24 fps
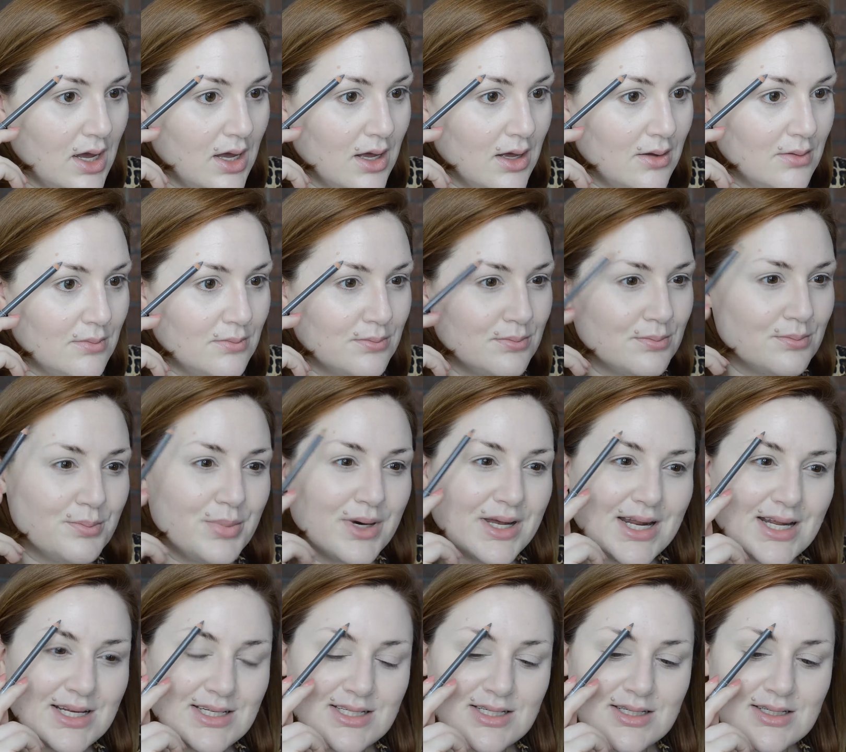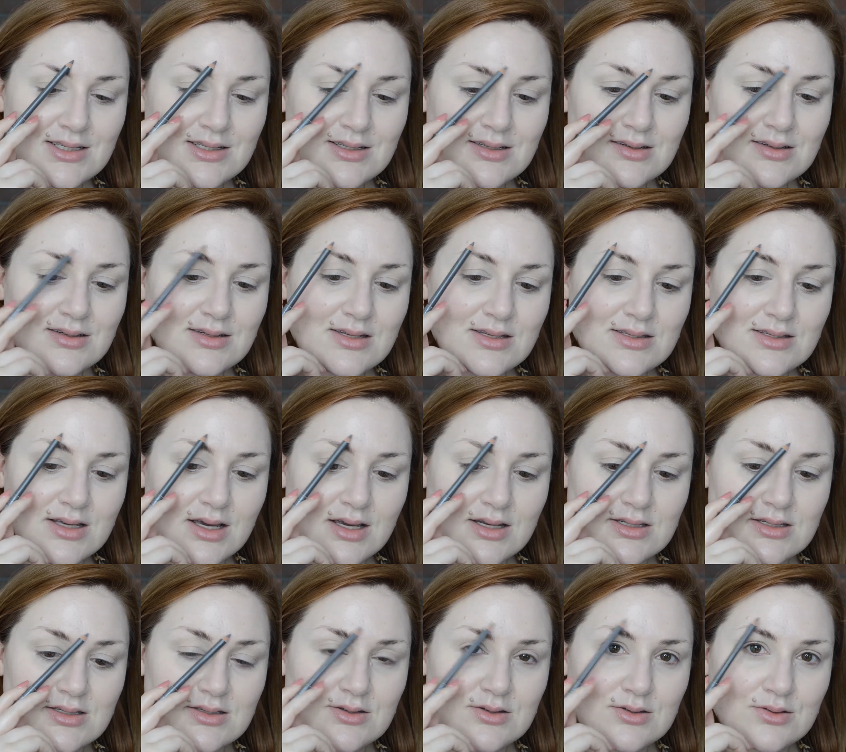But I didn't
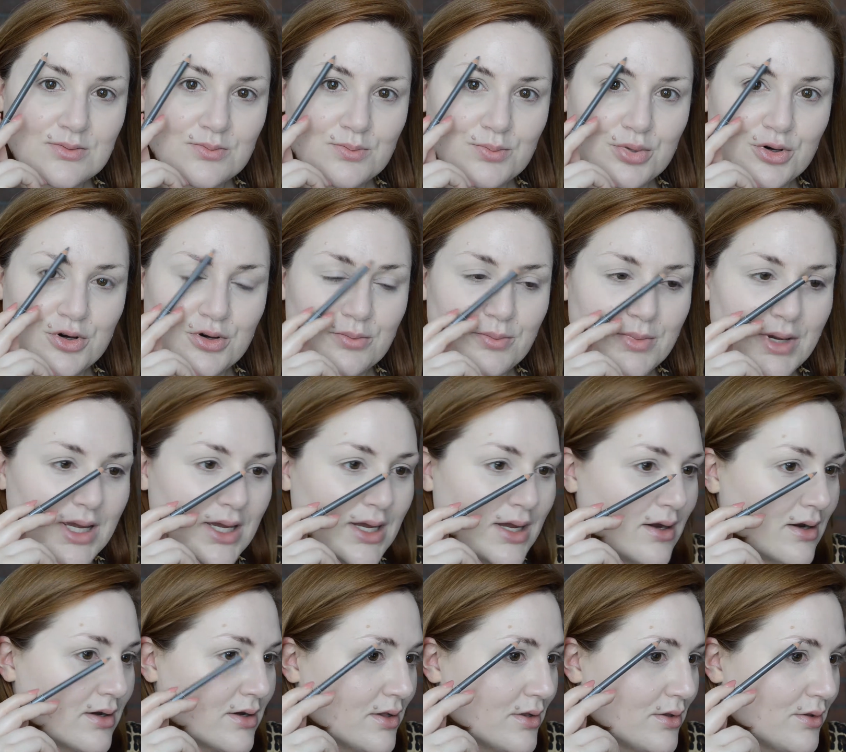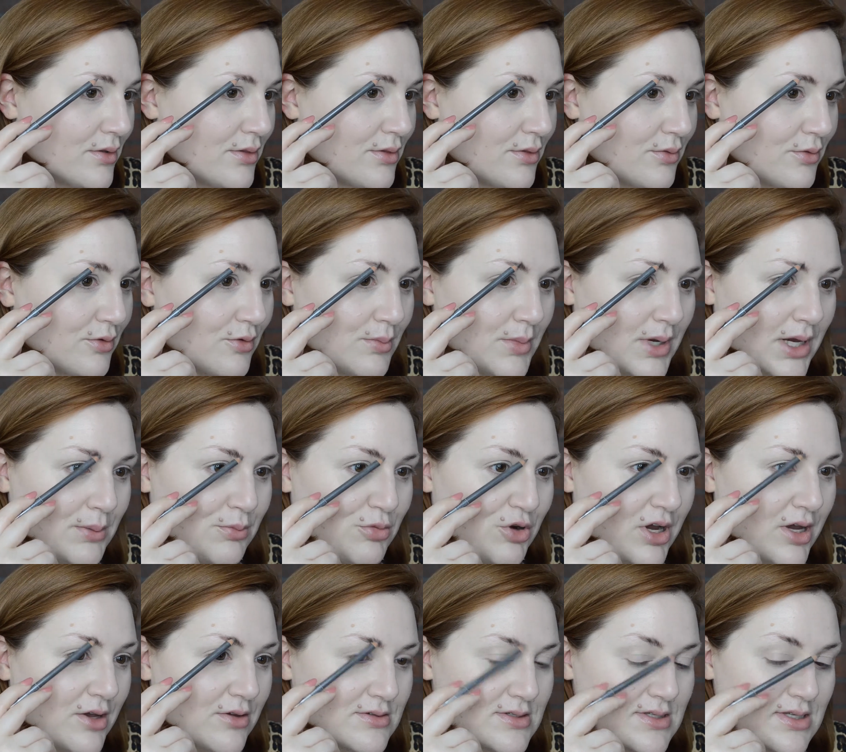decide to put my hair color through
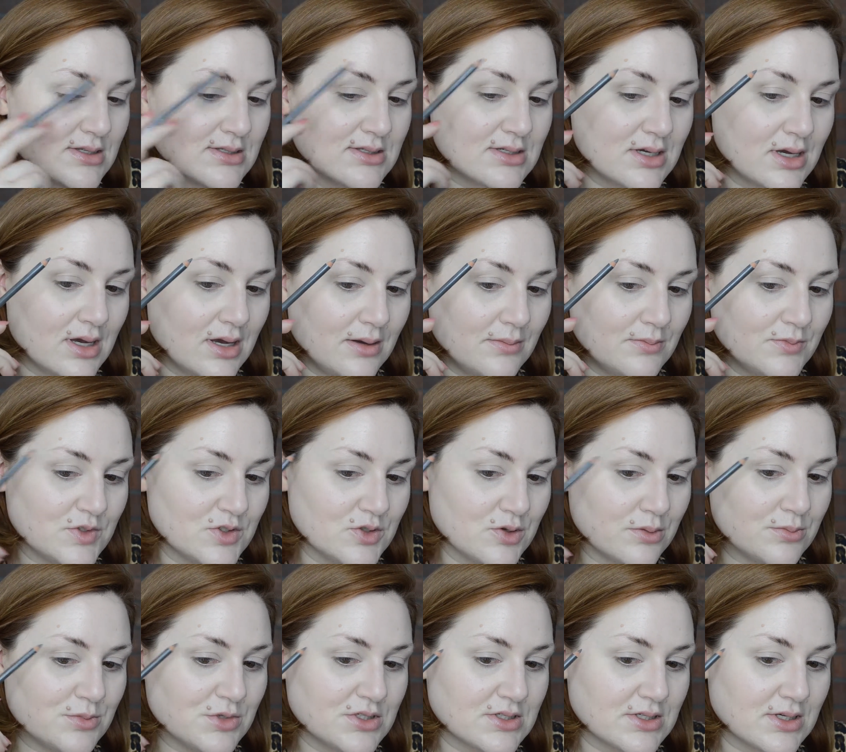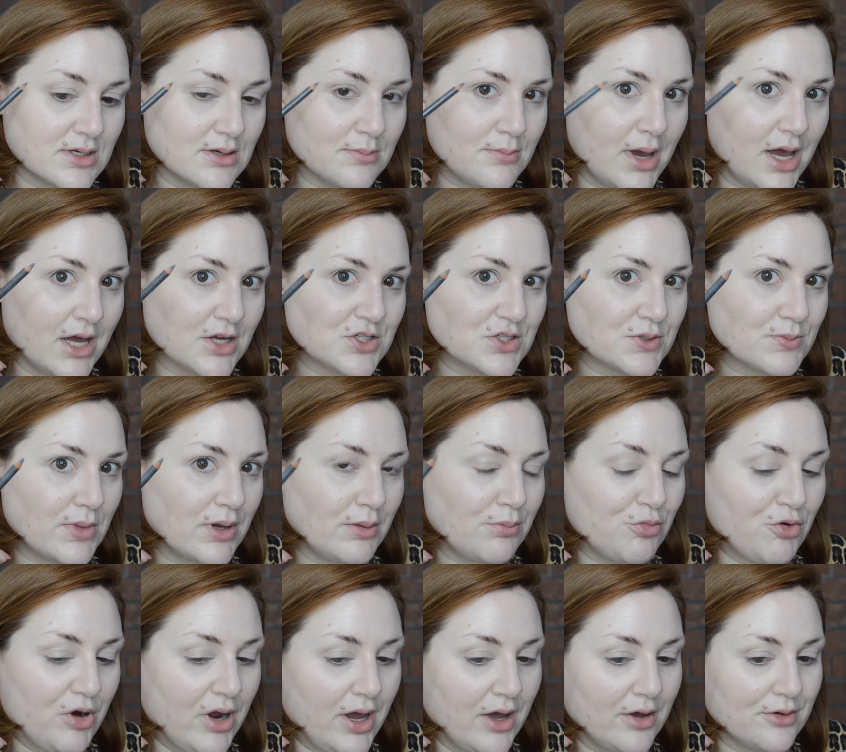my brows this time, so I'm just going to
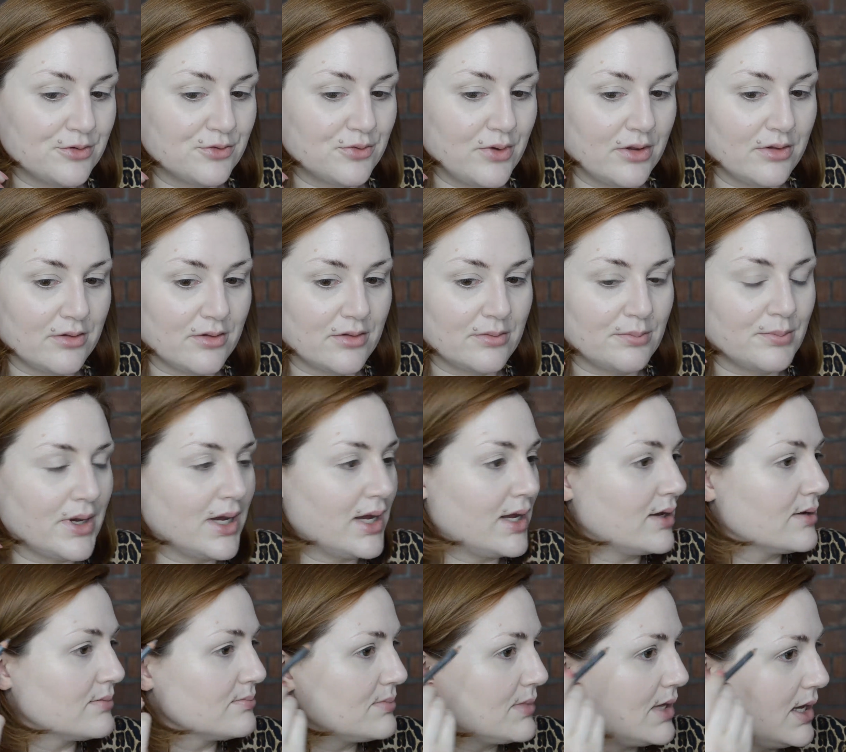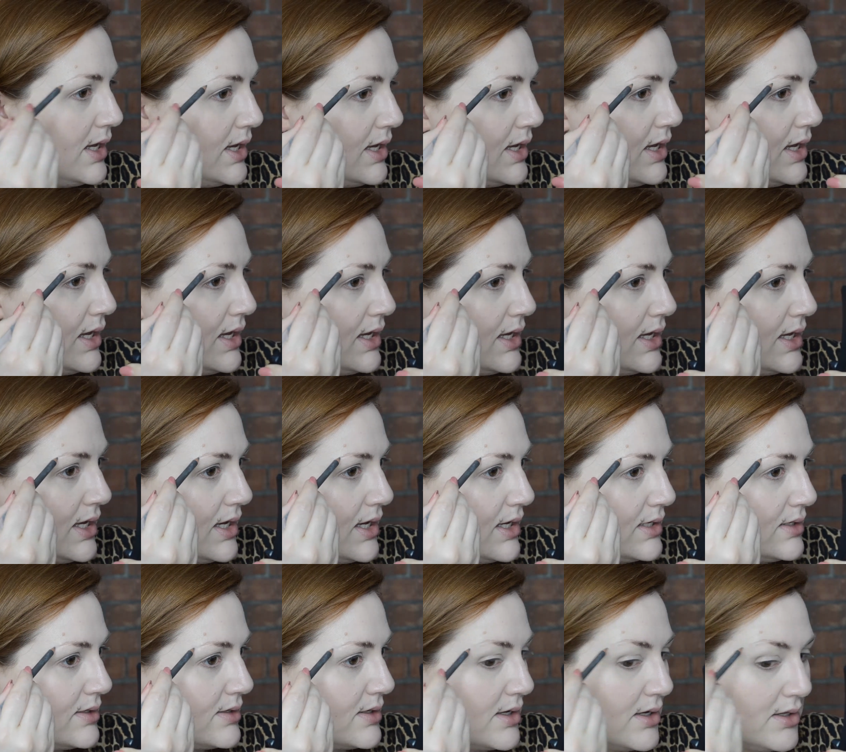match my brows rather than my
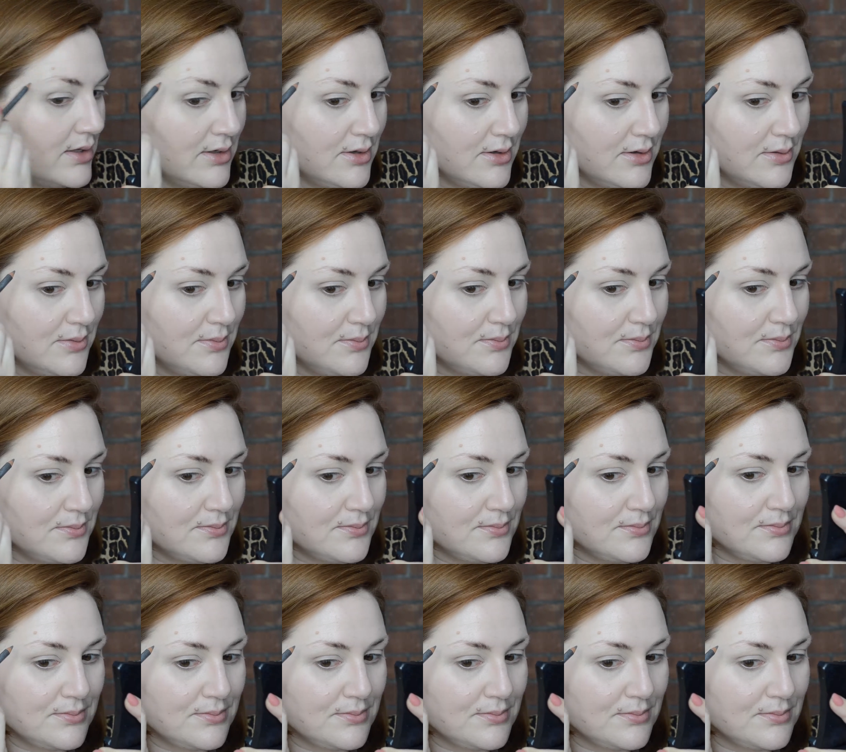head color.